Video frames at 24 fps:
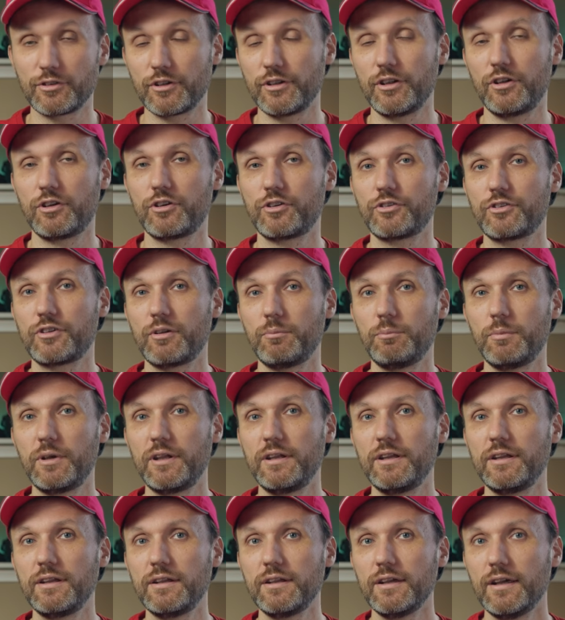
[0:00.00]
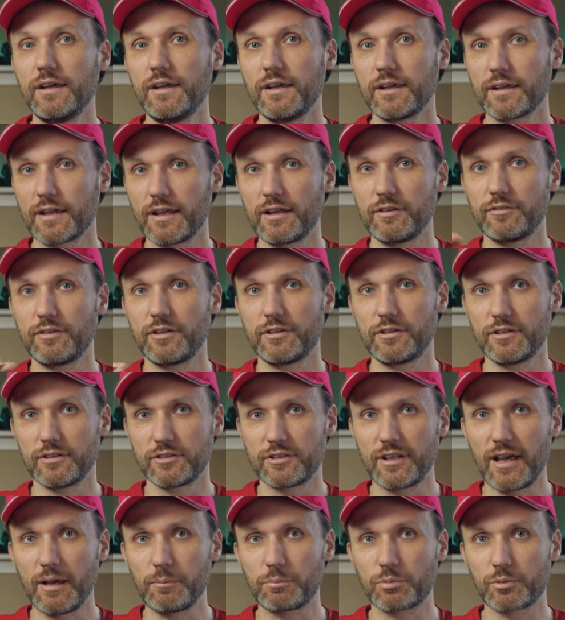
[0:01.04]
for the Ursa Mini, kind of a
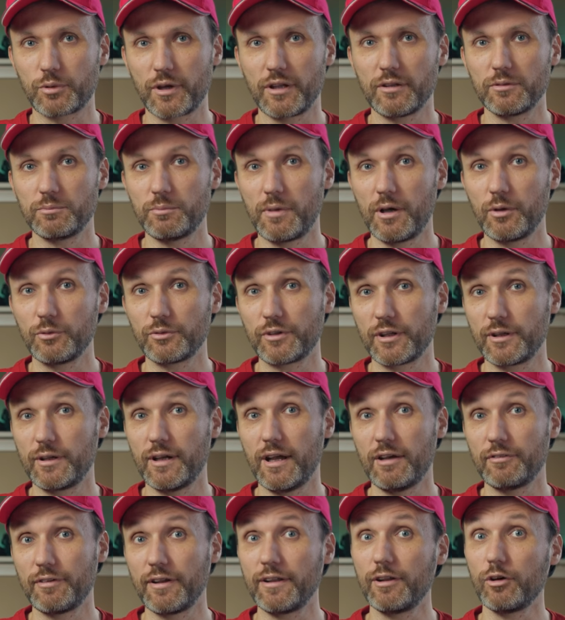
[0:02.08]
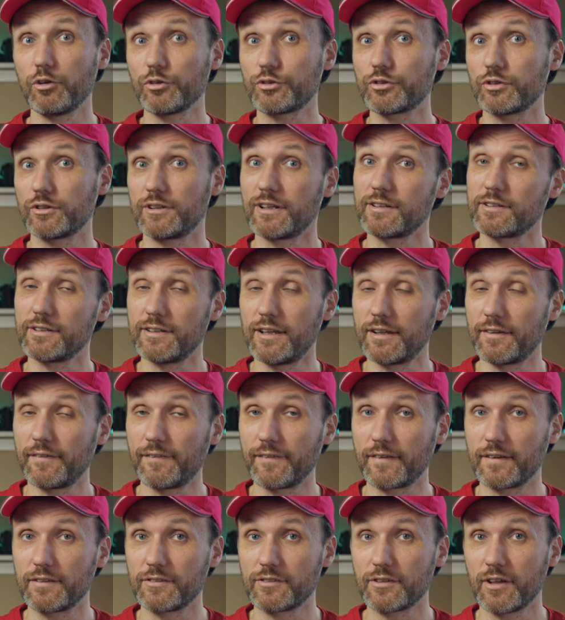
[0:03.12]
top rail mount that you have. And also that's another
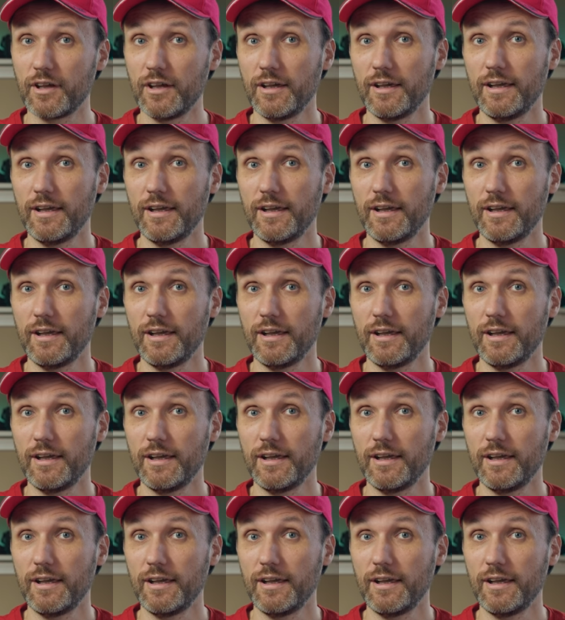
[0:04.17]
thing is